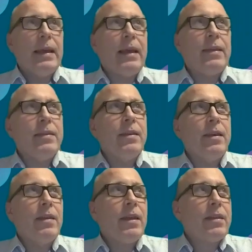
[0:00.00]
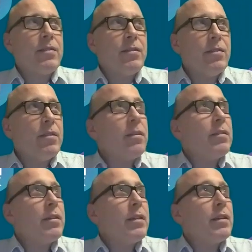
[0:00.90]
And that's, I
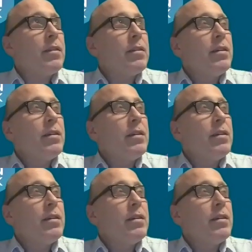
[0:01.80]
think,